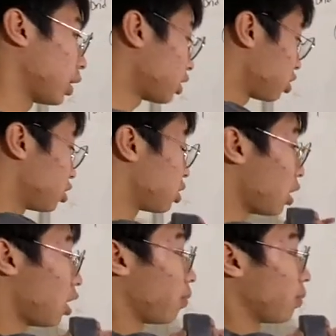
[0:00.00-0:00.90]
that's
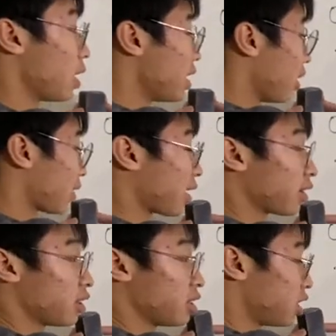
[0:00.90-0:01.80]
just, um, now
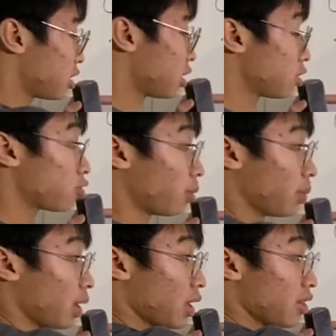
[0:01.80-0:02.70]
calculate the distance
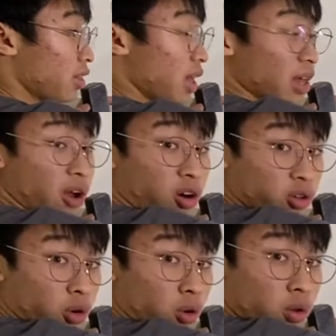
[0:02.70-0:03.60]
from uh,
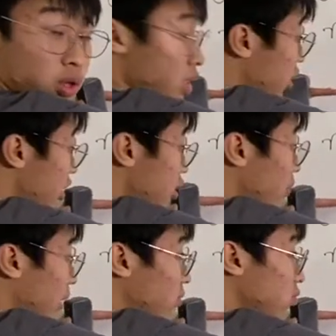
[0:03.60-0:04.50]
our goal to this
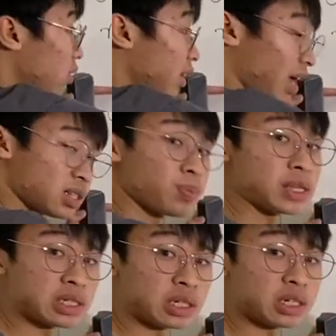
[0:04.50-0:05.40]
one. And that's
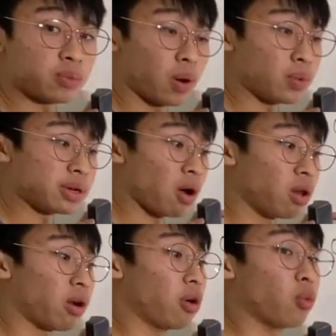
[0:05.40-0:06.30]
basically what we
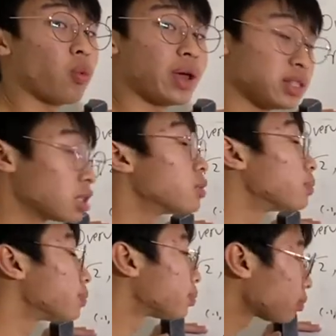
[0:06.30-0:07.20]
call our weight,
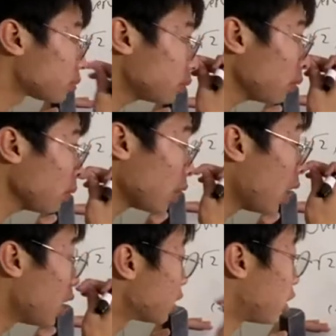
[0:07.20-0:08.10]

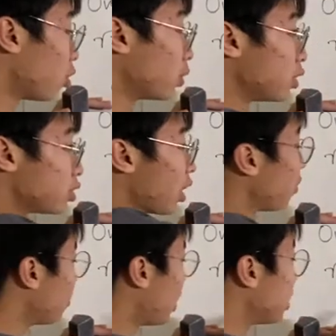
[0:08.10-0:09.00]
so we do
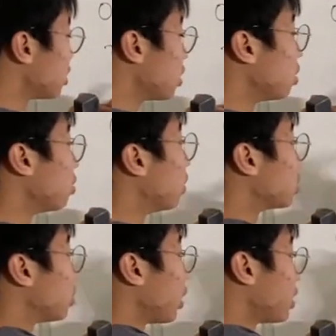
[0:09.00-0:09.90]
7 minus
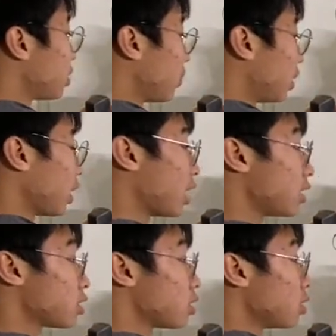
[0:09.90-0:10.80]
1, so that's what,
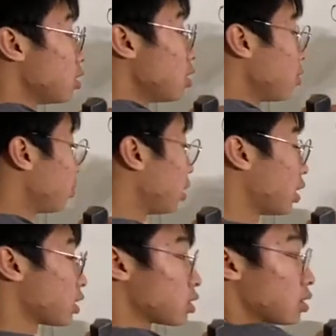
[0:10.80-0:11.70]
8
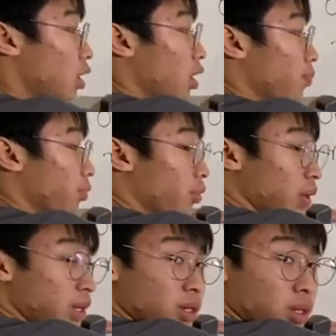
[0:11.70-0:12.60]
plus, um,
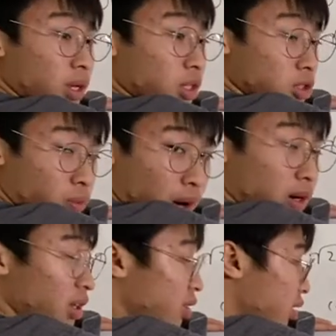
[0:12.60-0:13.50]
3
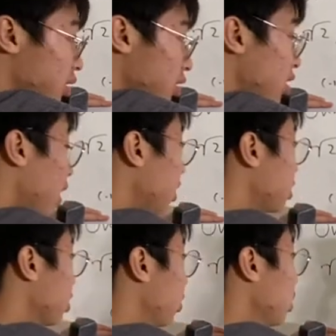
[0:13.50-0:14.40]
squared, gives us 9,
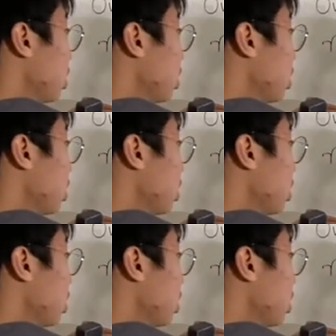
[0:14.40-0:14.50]
so